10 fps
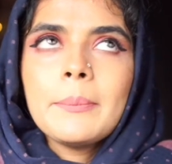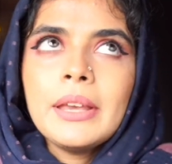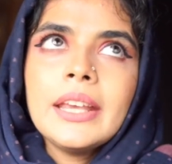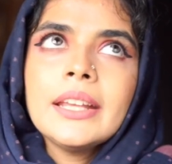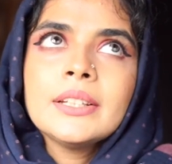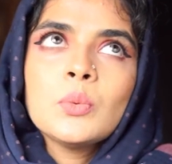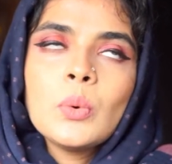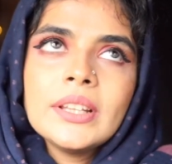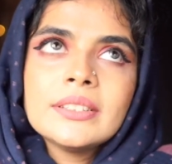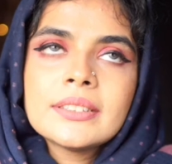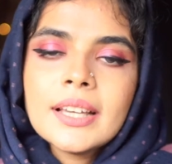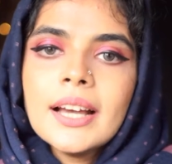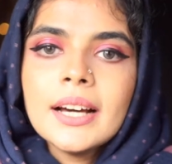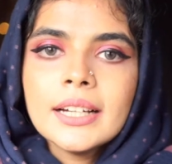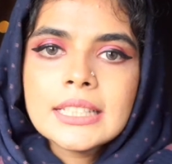begin with
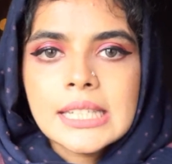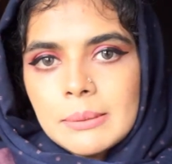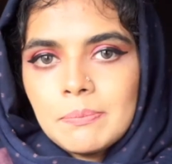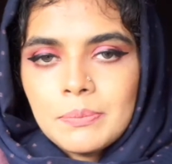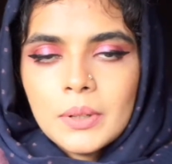a tip.